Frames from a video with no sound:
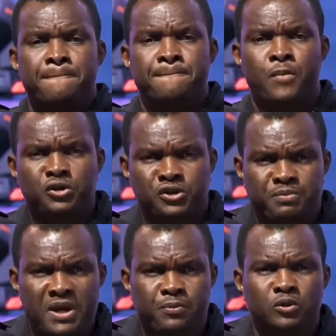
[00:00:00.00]

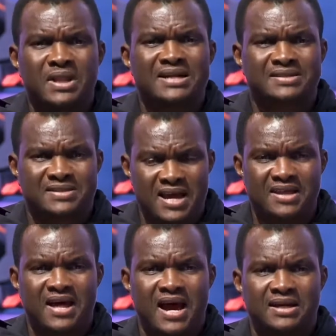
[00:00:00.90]
Most people that
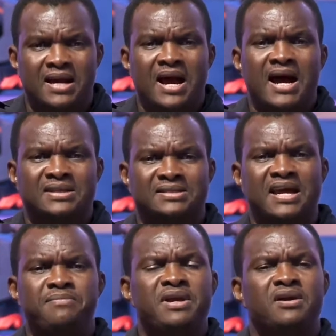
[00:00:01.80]
say that are
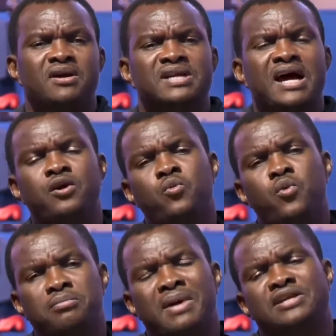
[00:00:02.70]
saying because I
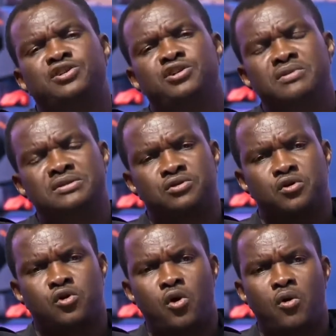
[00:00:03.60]
don't want my children
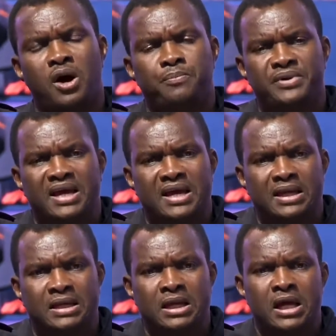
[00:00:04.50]
to grow up
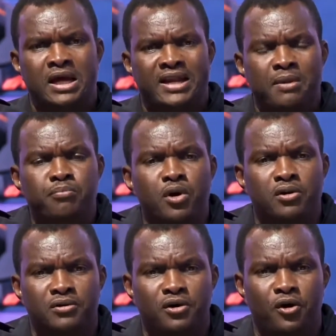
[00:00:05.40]
in a
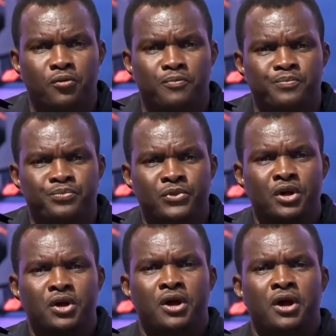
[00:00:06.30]
broken home.
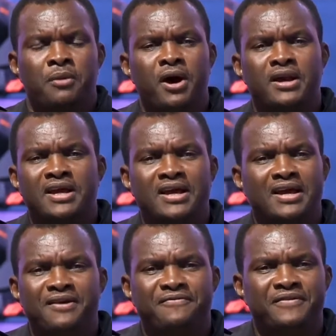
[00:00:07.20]
But
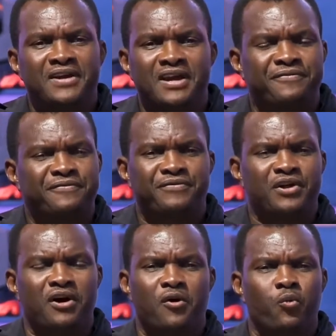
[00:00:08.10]
if
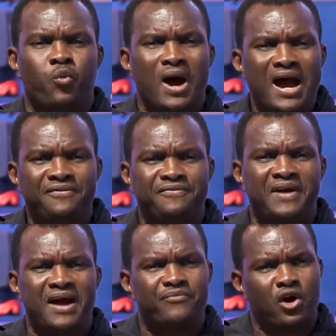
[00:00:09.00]
the
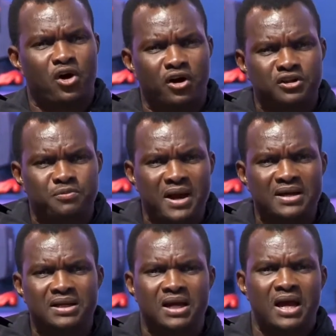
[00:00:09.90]
wife and the
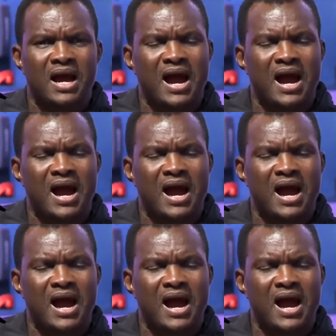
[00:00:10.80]
husband